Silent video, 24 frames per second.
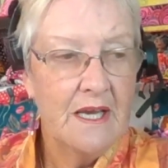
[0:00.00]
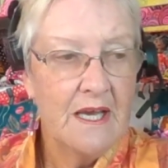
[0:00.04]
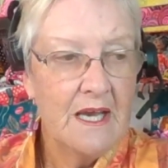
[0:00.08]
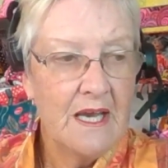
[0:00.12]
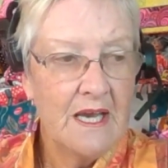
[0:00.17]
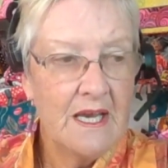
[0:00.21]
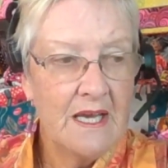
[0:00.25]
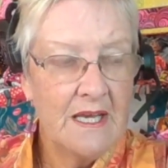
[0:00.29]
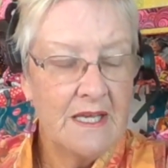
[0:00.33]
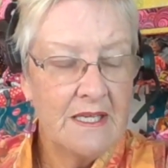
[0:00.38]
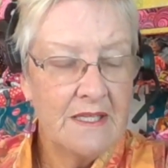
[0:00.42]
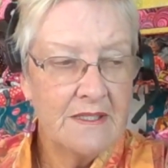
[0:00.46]

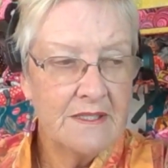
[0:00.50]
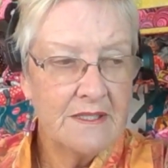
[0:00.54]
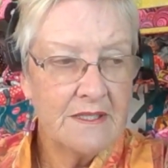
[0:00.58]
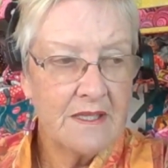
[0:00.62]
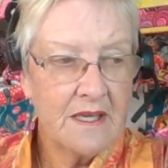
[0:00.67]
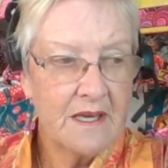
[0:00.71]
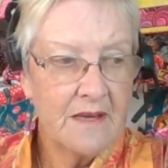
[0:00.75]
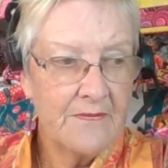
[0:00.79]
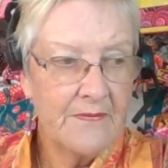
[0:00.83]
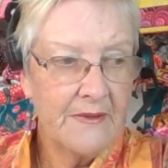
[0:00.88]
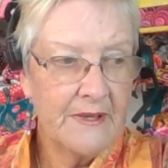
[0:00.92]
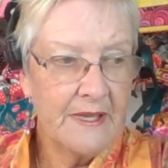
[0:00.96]
and
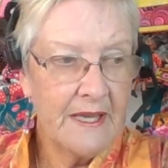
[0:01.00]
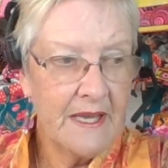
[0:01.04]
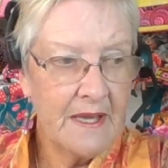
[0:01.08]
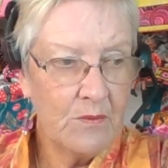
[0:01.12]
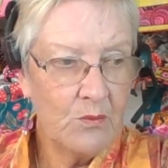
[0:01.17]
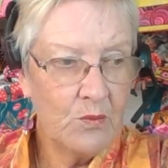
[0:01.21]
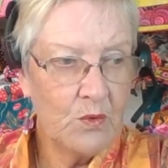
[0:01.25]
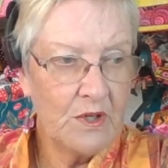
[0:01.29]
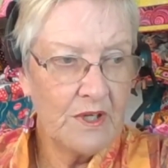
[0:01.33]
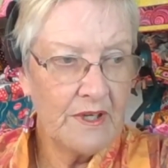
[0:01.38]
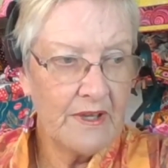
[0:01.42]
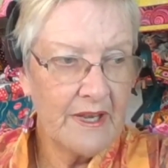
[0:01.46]
I forget
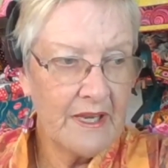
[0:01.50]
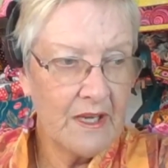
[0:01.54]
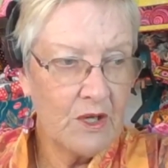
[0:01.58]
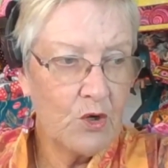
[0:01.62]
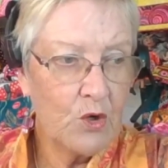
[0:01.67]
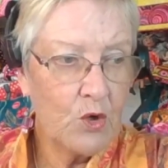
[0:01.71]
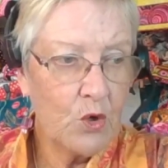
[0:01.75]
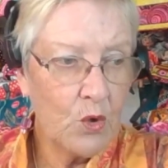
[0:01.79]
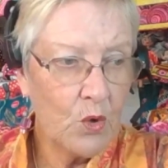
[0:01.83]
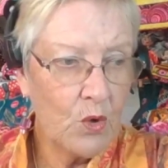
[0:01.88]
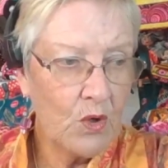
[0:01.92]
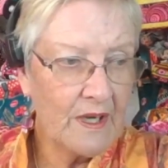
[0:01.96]
what they
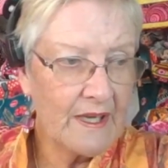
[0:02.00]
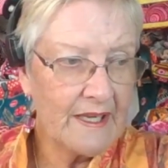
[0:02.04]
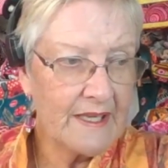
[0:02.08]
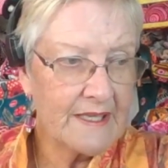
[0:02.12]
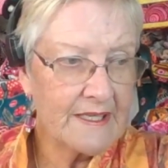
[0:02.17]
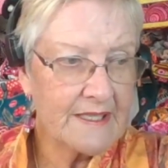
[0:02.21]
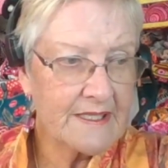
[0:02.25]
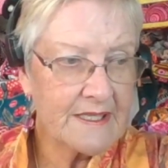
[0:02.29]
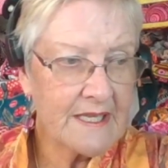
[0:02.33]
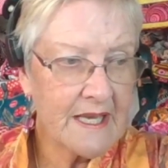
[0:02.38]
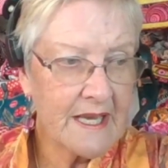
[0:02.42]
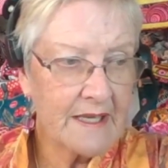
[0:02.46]
call it
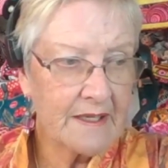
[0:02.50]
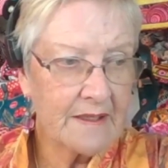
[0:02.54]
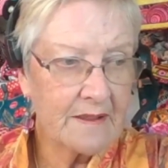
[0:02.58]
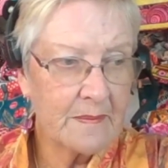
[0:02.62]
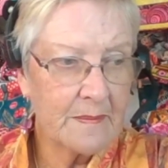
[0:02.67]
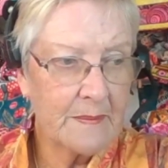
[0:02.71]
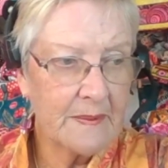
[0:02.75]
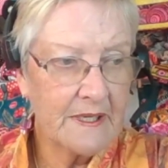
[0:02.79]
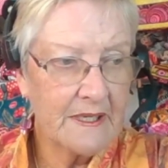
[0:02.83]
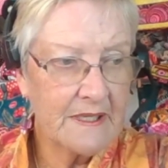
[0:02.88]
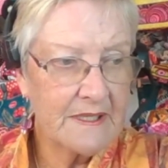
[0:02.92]
exactly.